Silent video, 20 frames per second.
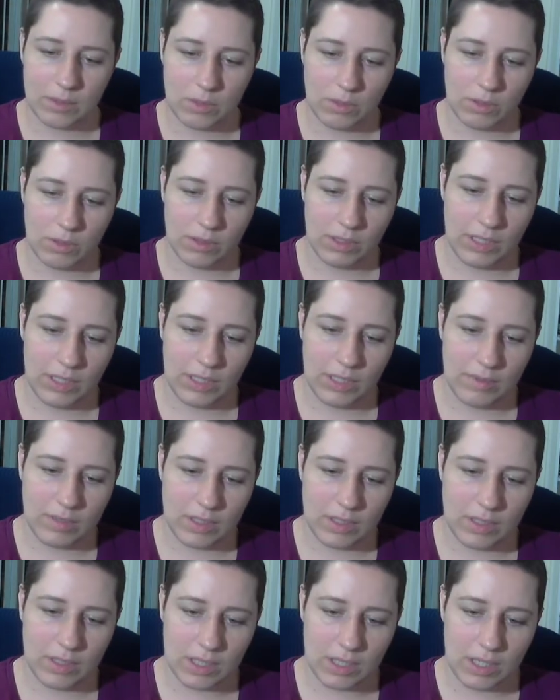to our
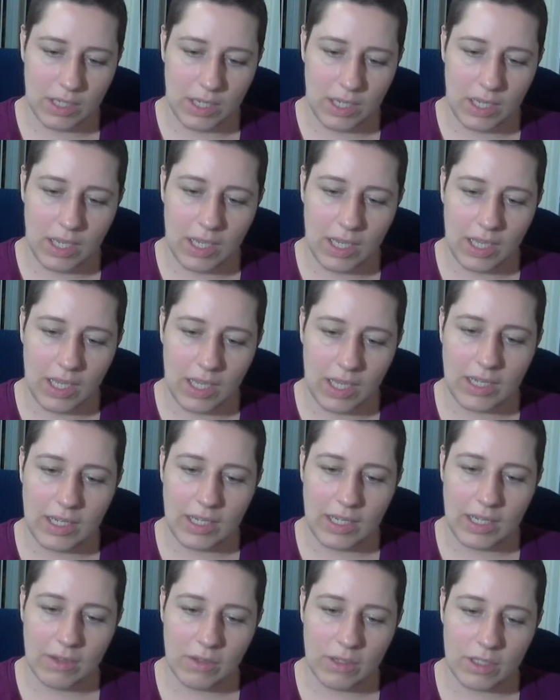leaves. And
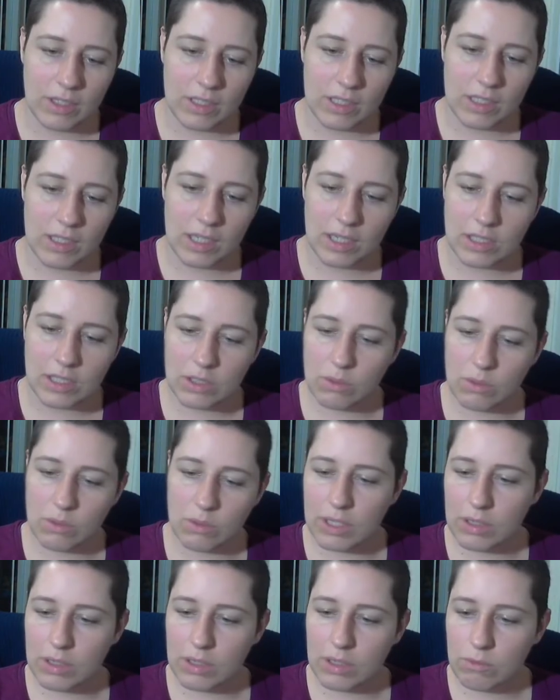now this is actually
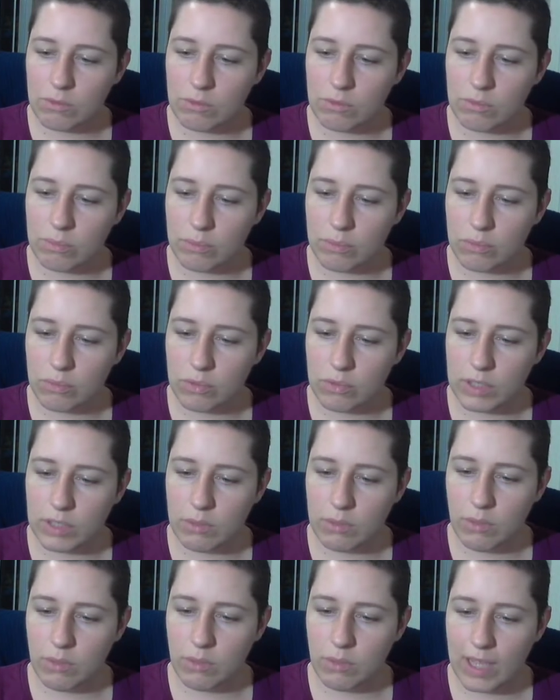working
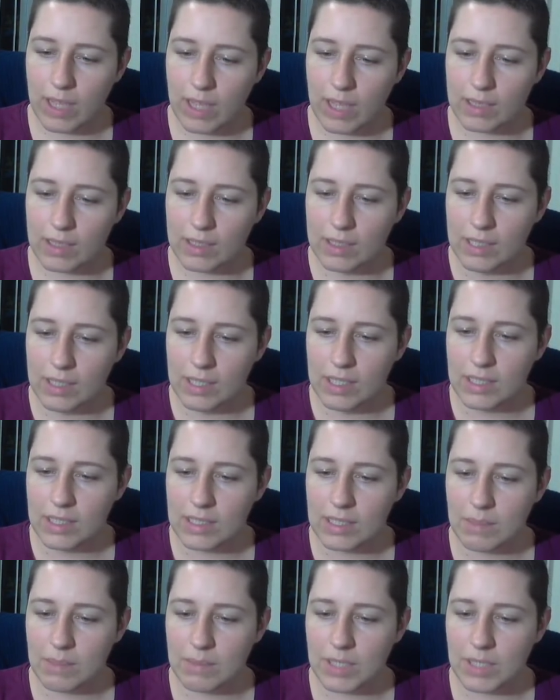pretty well.
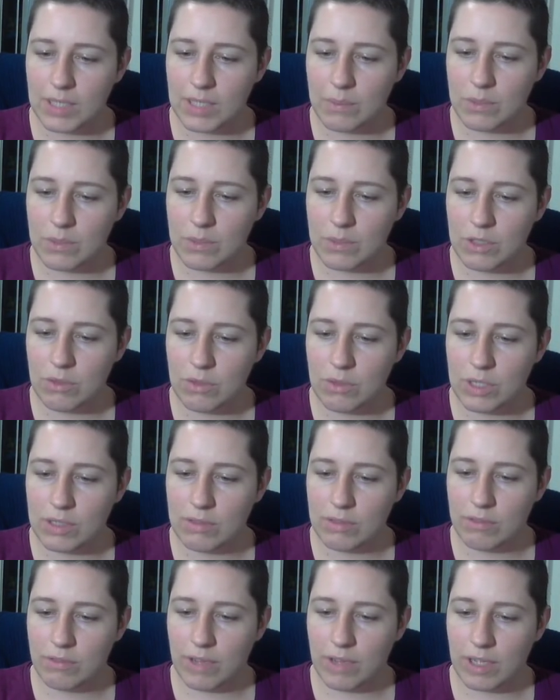Sometimes you
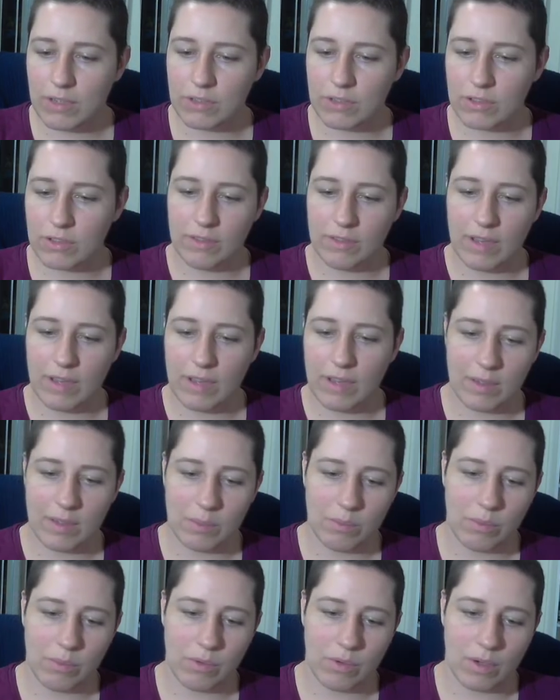can find yourself
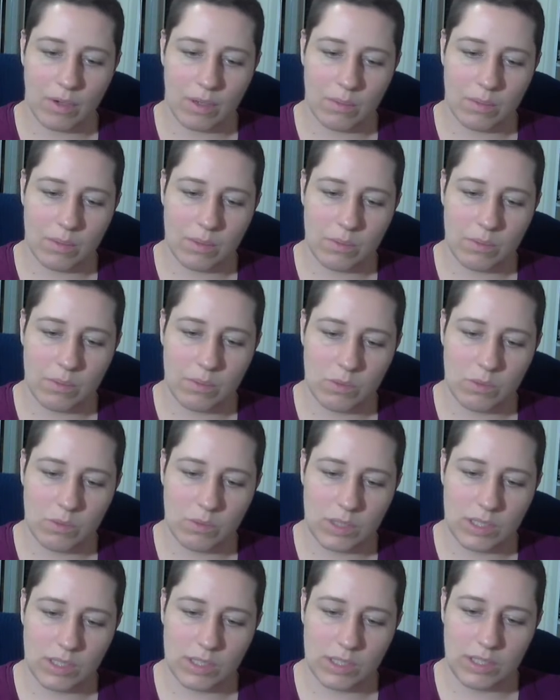having problems
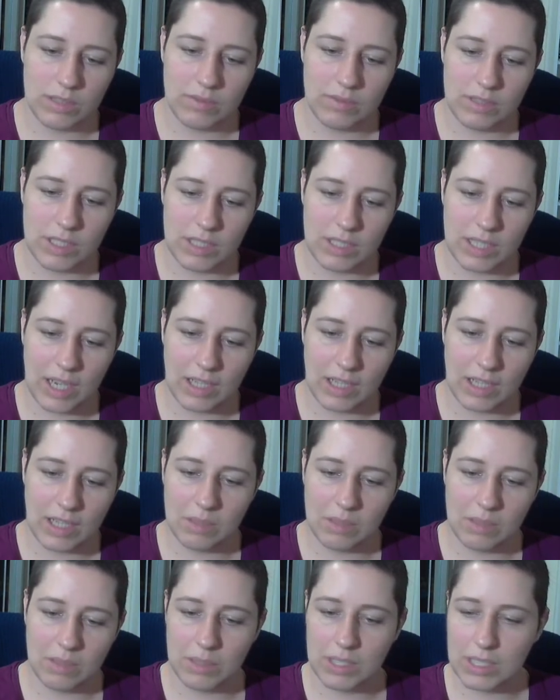with the leaves
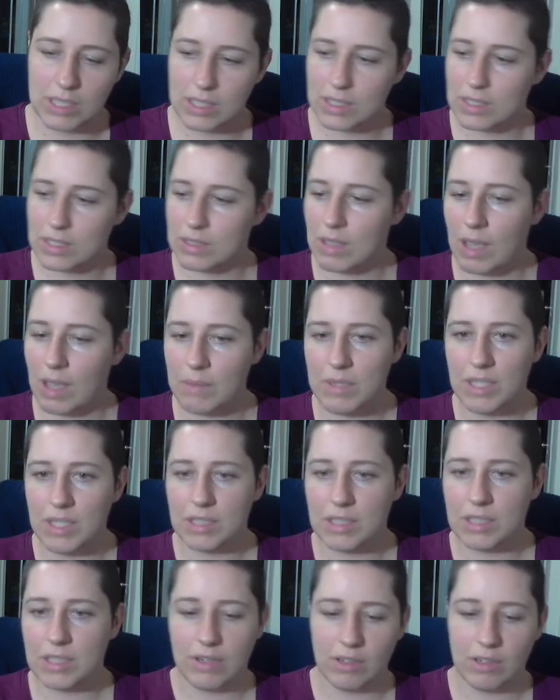detaching, but this, I mean,
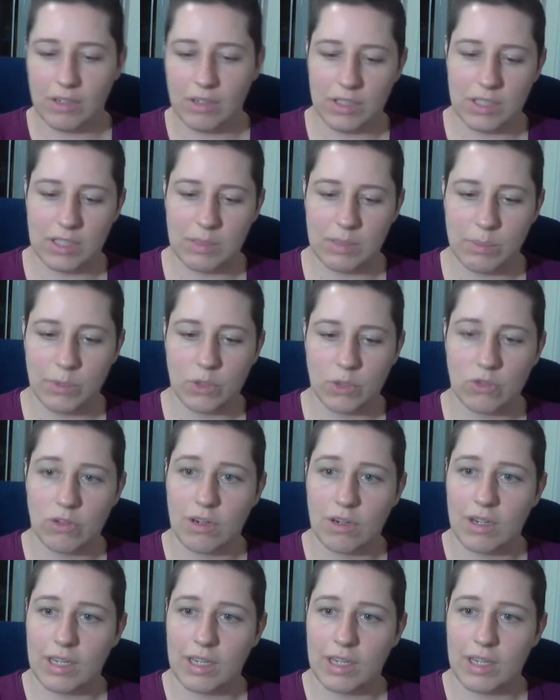it's a fairly simple
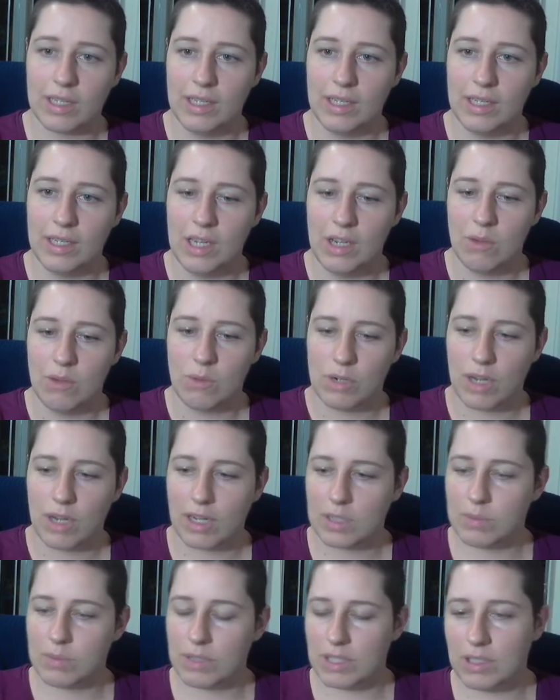drawing. We're
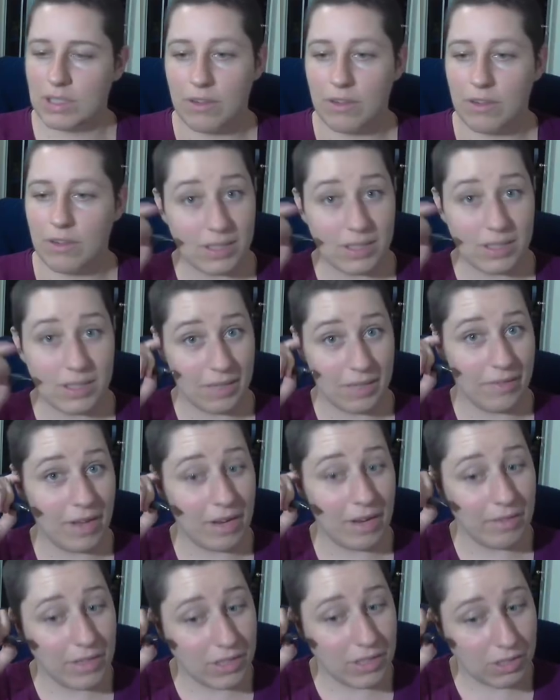not expecting crazy stuff
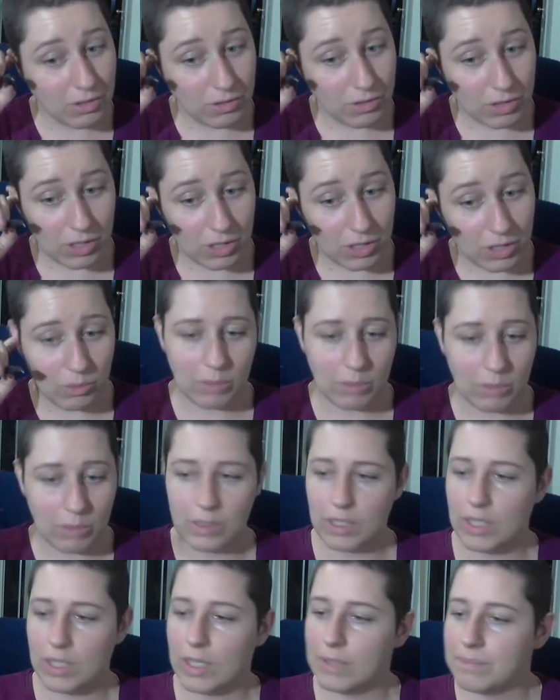out of it, so it's going to work
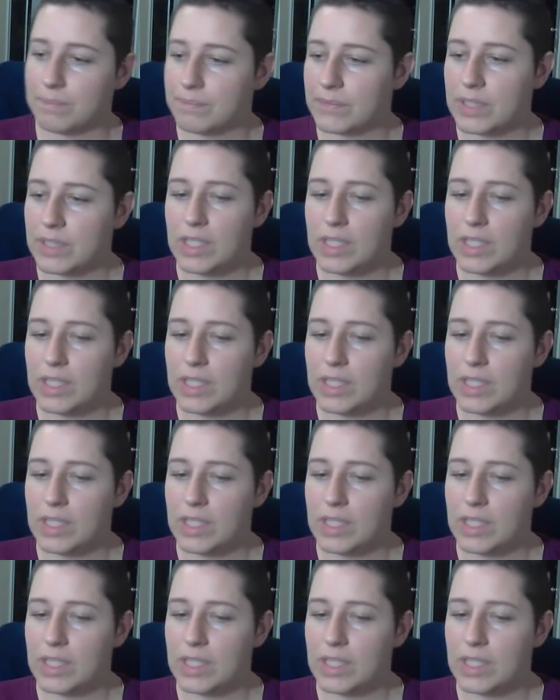pretty good.